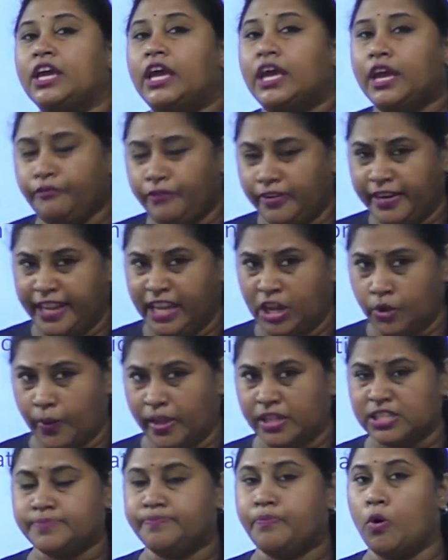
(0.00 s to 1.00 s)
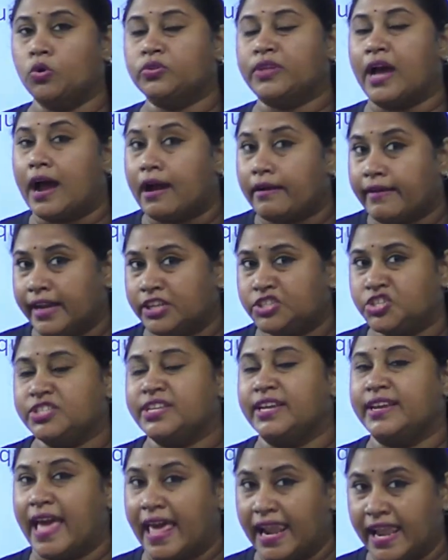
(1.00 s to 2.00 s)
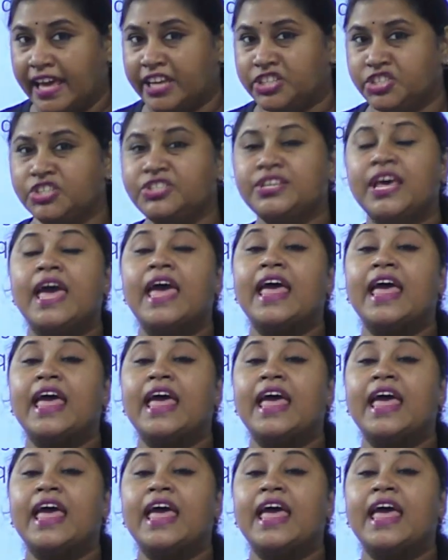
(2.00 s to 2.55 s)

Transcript: if it equals both RHS and LHS,